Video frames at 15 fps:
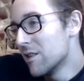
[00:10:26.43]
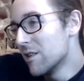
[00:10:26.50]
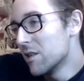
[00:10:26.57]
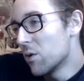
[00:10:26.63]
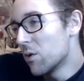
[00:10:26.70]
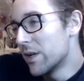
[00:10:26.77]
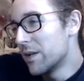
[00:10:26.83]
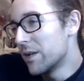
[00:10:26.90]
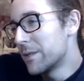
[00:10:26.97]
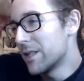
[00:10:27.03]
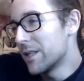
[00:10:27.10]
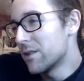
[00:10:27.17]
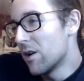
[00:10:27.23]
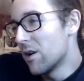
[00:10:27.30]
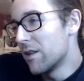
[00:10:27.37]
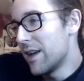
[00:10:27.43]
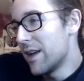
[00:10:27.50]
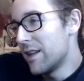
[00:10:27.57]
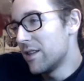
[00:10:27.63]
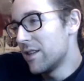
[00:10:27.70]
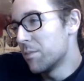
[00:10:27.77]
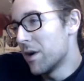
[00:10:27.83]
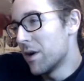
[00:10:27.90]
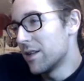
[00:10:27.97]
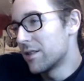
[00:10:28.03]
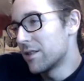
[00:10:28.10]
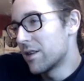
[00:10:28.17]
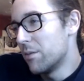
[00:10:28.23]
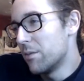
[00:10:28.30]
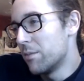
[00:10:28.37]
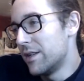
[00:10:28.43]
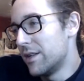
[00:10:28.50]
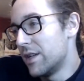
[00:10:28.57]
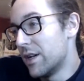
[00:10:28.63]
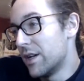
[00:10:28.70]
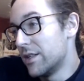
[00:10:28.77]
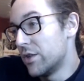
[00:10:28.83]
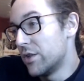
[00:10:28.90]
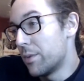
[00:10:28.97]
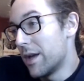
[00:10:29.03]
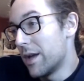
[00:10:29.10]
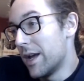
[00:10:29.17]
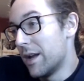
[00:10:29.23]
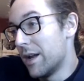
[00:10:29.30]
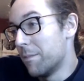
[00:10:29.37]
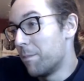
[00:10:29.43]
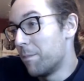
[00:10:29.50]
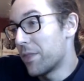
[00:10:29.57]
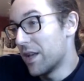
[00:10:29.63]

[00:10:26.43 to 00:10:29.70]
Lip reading: William says all and these mods could have been done in Japan